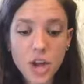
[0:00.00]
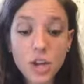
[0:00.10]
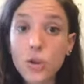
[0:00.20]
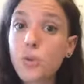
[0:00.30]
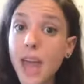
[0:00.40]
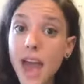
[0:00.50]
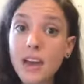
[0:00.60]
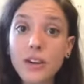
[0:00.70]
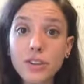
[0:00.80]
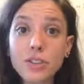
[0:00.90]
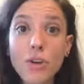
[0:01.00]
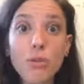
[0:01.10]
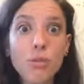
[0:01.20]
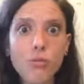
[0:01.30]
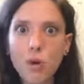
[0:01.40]
You can also
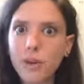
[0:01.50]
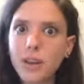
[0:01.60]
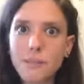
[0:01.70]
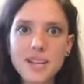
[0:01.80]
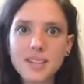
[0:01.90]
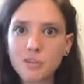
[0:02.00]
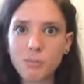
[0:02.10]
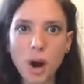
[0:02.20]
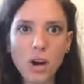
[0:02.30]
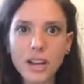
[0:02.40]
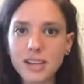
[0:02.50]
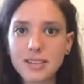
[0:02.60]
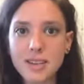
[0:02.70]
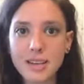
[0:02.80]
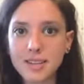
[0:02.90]
throw in a piece of bark into
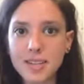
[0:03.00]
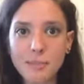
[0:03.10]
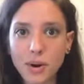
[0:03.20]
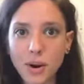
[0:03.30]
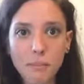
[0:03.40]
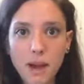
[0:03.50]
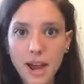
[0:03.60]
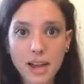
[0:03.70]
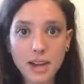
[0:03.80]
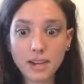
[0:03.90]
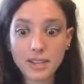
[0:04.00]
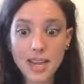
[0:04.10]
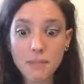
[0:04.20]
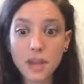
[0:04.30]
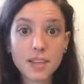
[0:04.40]
that simmering pine needle
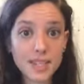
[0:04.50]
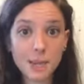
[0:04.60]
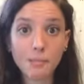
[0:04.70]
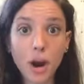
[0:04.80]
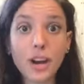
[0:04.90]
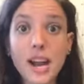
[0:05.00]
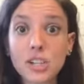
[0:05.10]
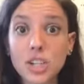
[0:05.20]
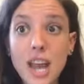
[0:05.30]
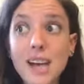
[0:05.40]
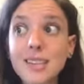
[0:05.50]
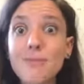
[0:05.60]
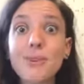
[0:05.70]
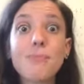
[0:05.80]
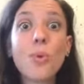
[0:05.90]
tea because the bark actually has
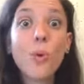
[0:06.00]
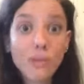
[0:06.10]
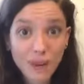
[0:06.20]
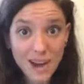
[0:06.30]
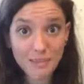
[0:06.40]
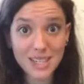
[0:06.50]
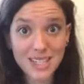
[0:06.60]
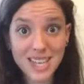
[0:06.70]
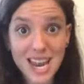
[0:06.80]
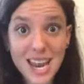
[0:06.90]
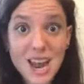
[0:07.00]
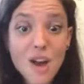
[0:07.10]
even more vitamin C